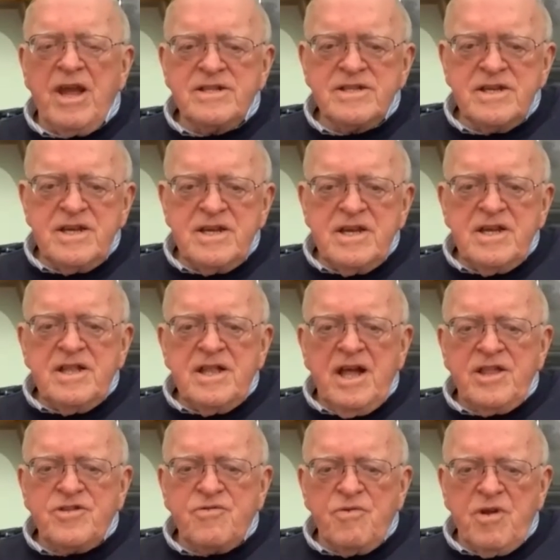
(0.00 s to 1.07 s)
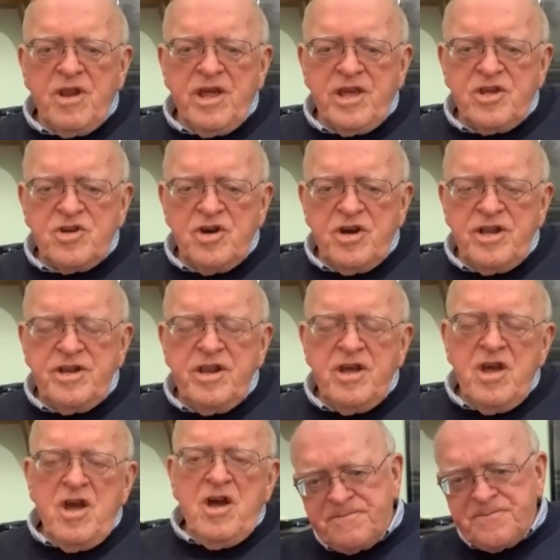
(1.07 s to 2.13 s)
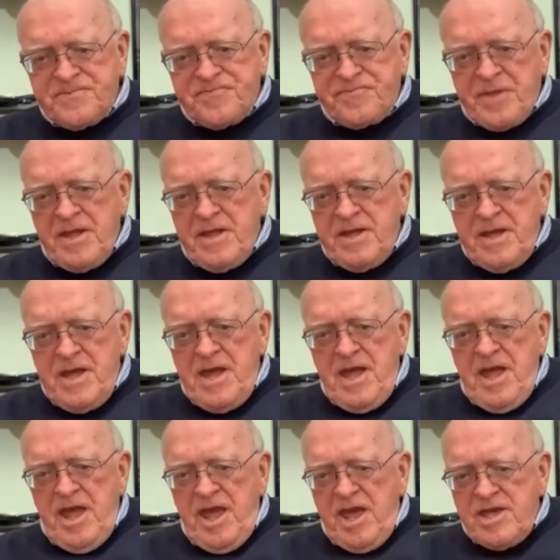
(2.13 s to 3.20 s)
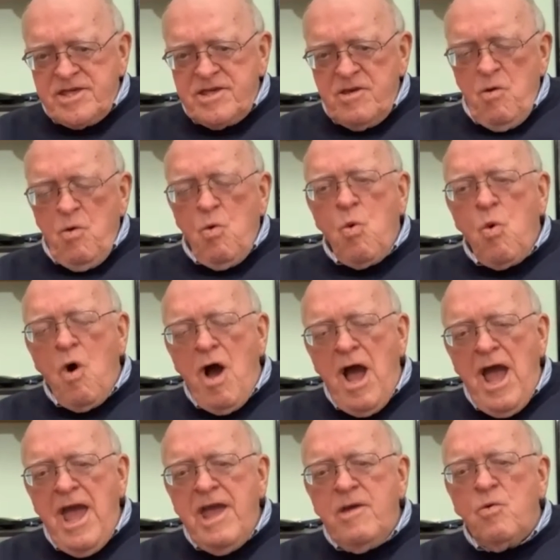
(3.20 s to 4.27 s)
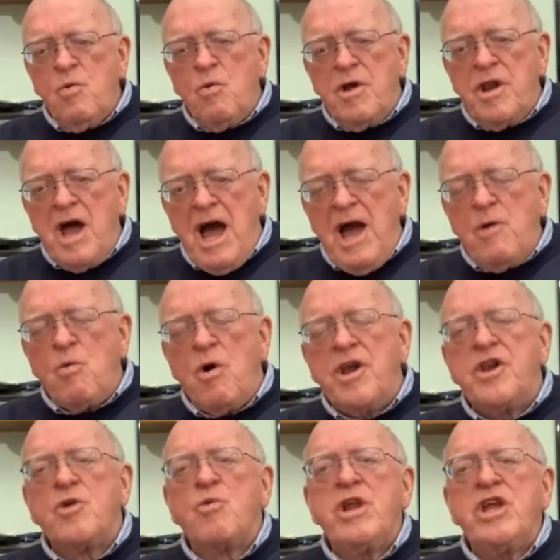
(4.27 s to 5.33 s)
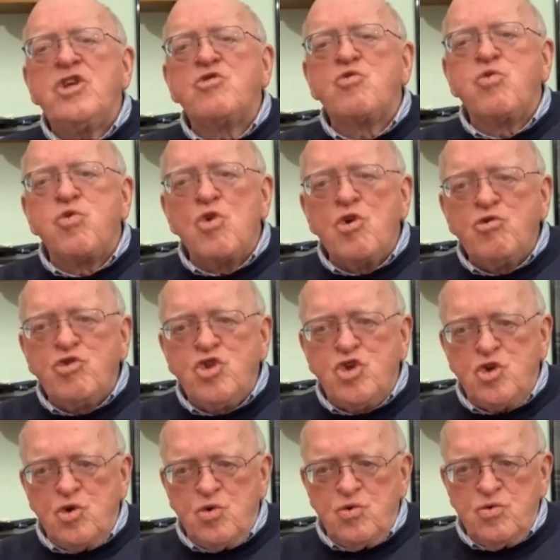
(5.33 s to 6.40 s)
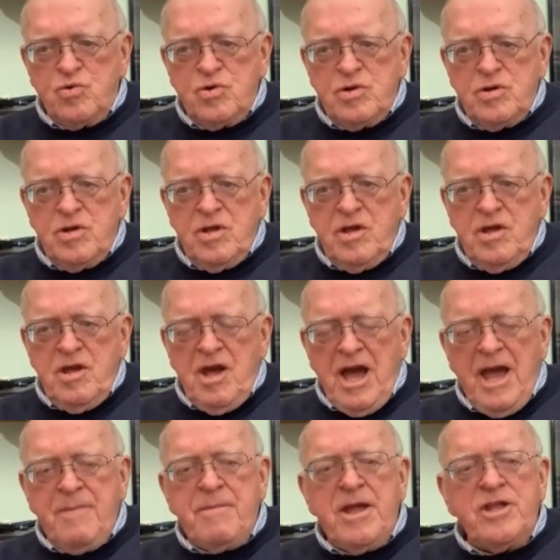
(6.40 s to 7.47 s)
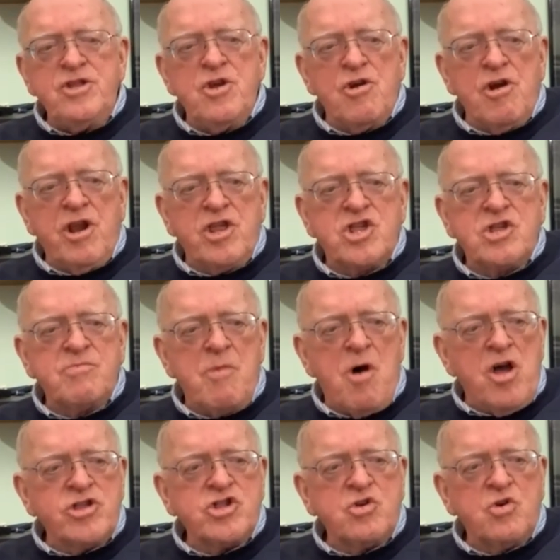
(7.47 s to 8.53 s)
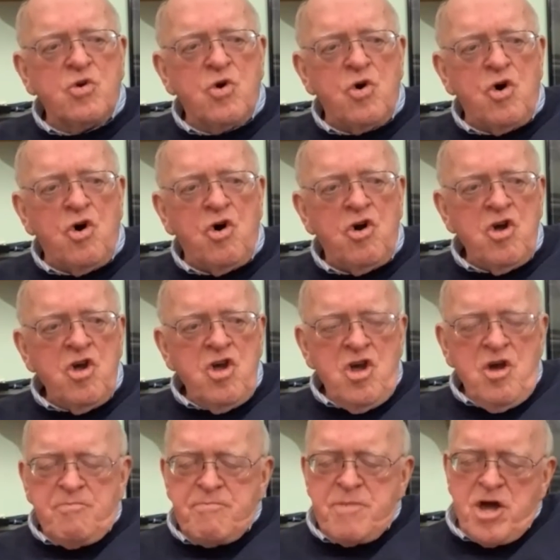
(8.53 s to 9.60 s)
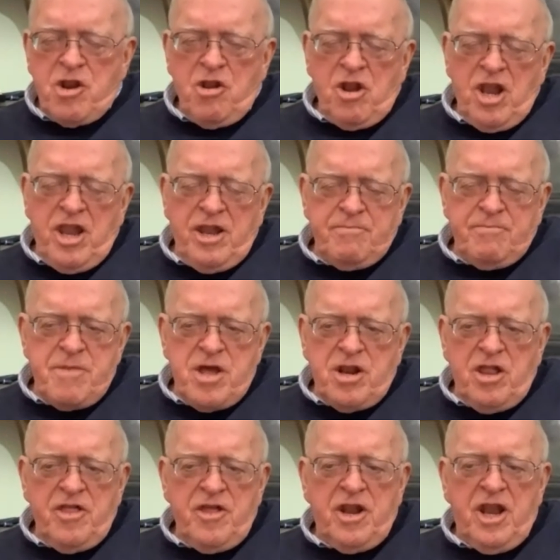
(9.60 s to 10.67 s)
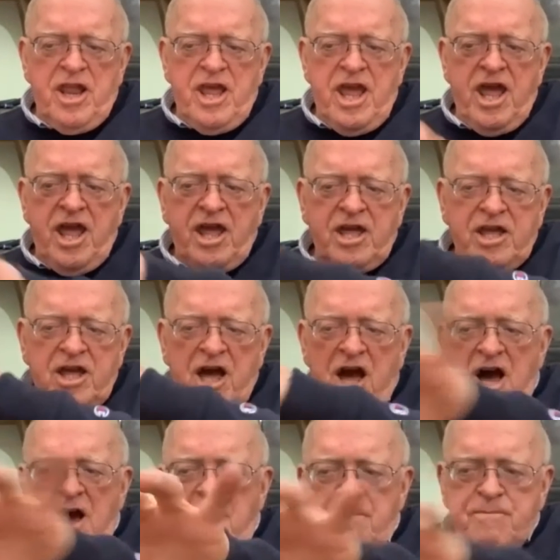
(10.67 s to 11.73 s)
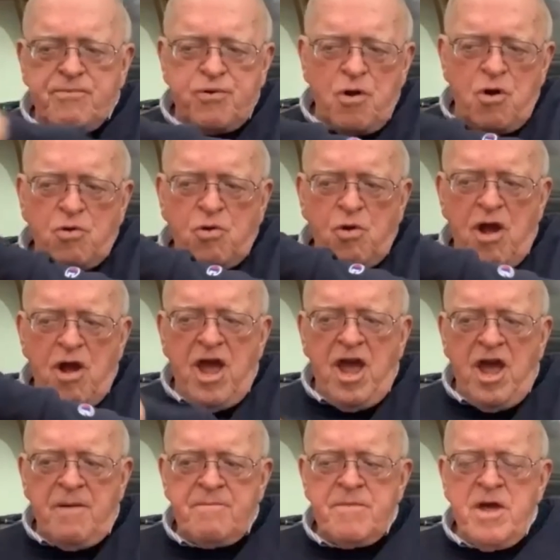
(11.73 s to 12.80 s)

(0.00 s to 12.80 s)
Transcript: great. That's really good. Is why would I want to recruit you? I mean, you're in a small school, middle of the league program.